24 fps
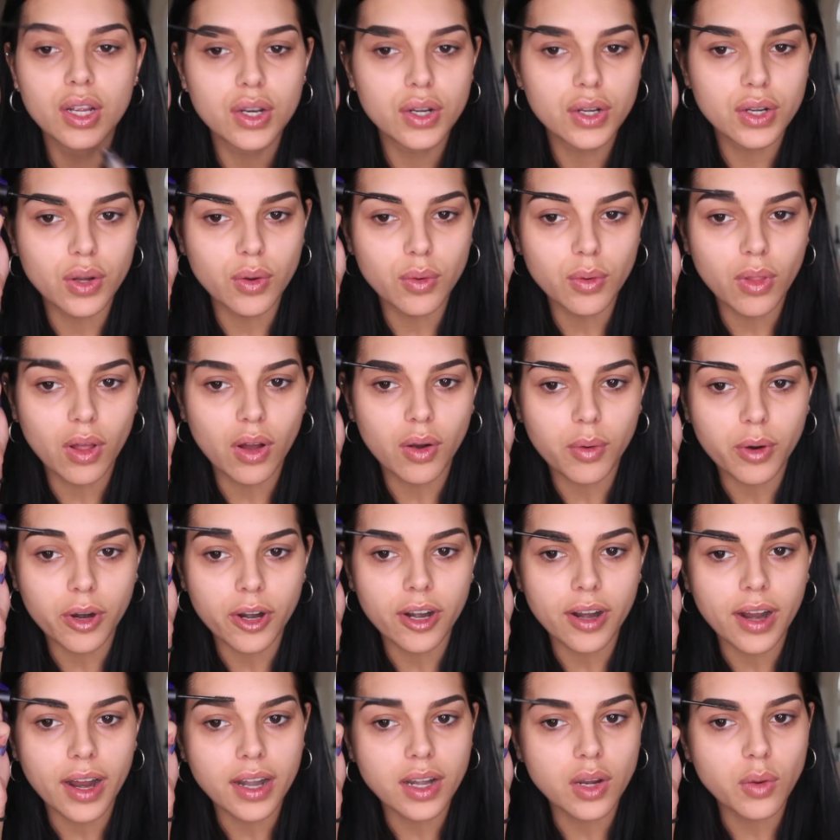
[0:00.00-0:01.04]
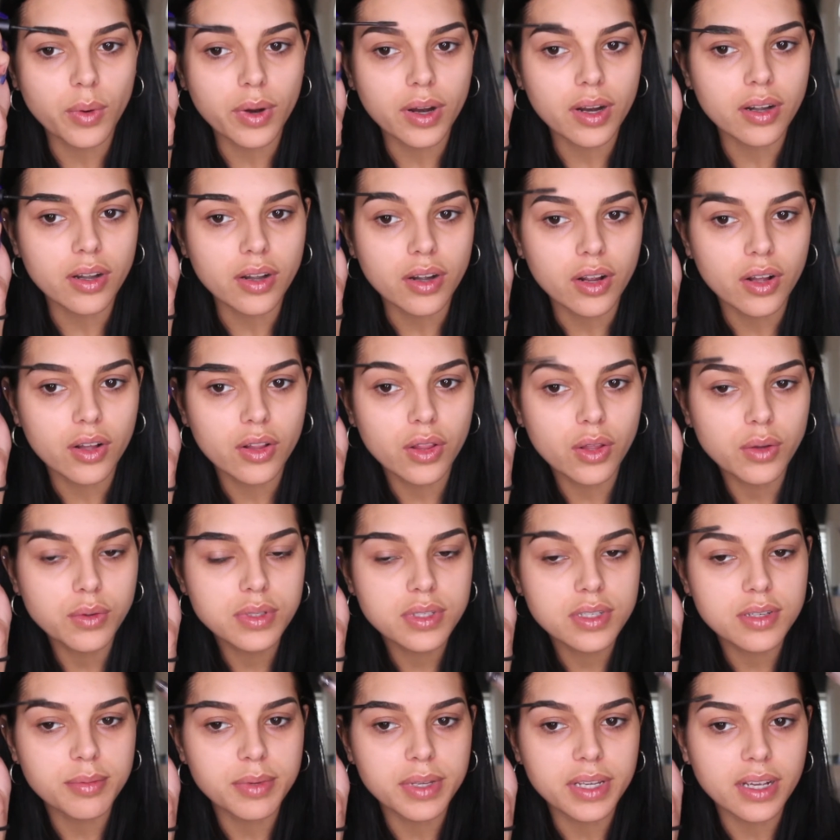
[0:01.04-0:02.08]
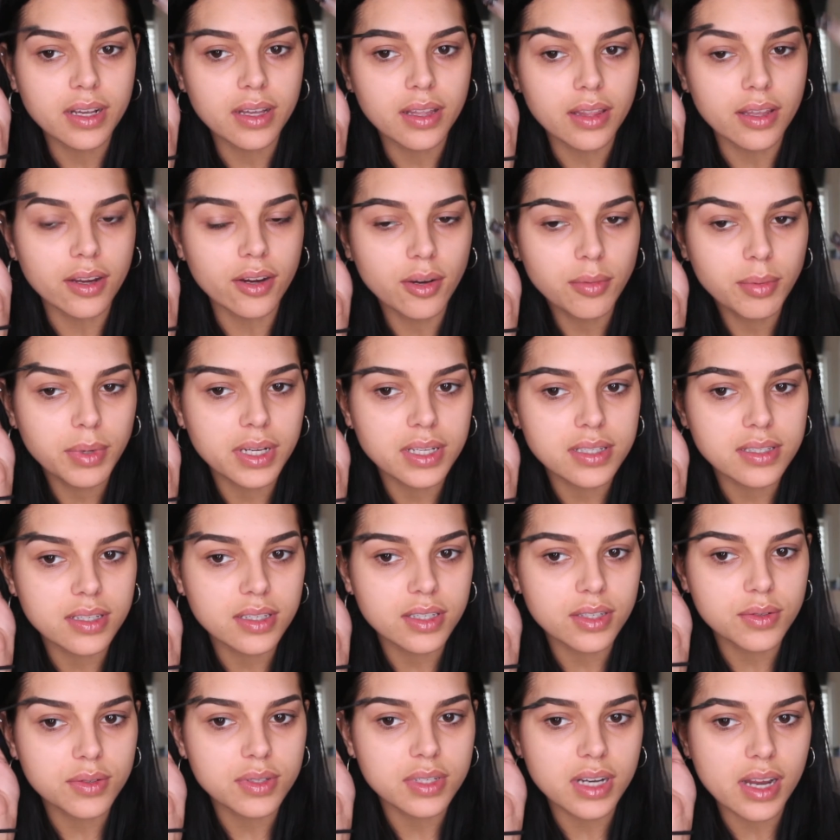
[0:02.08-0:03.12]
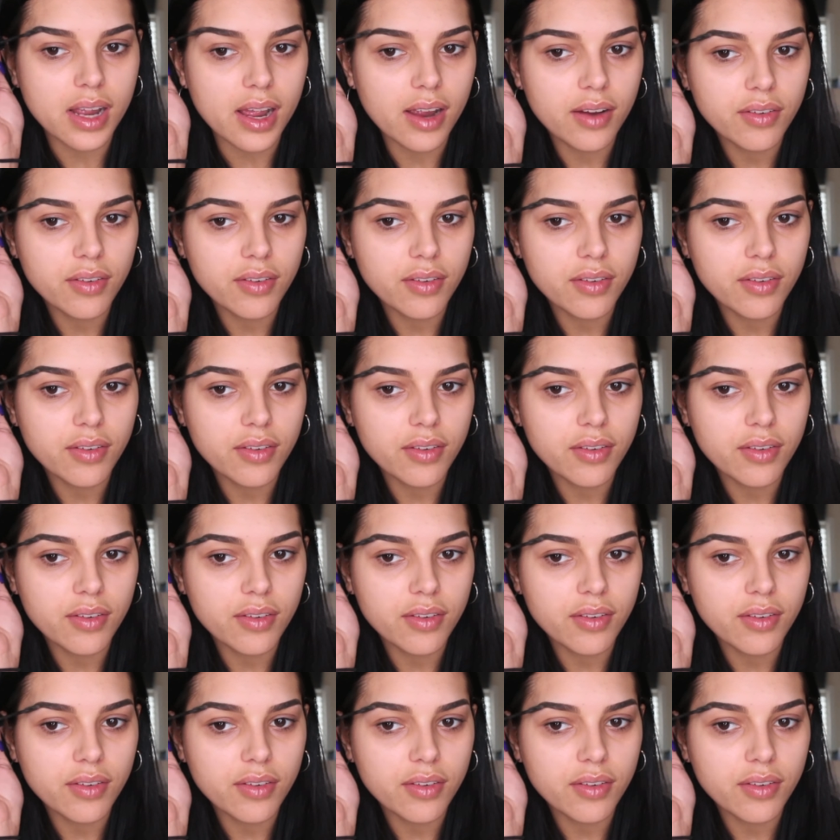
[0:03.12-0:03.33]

no longer anywhere close to being clear because I use it